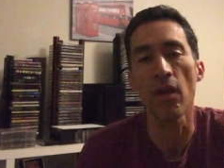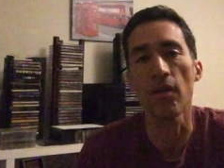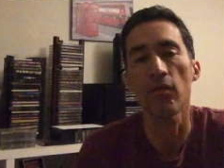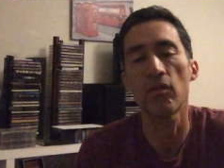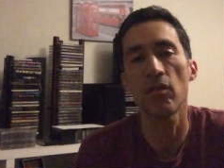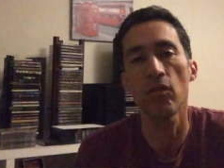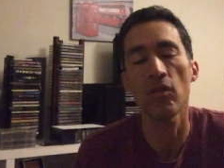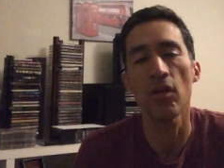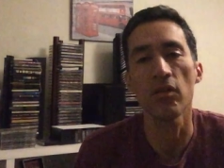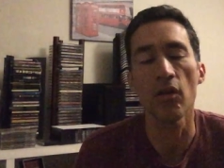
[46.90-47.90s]
the,
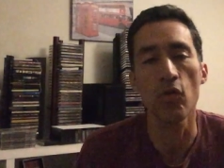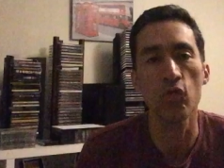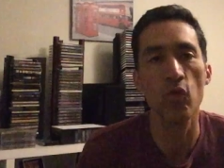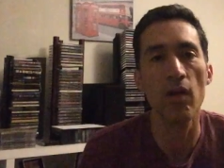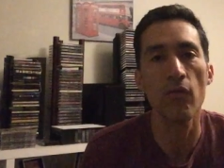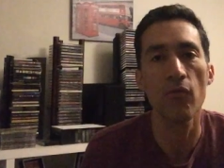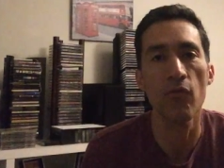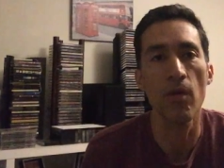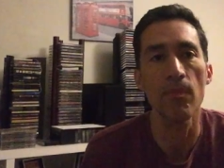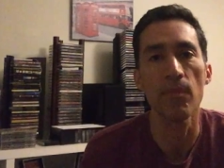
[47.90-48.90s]
the the, usual
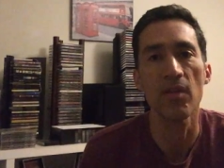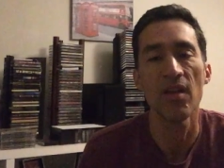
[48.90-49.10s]
from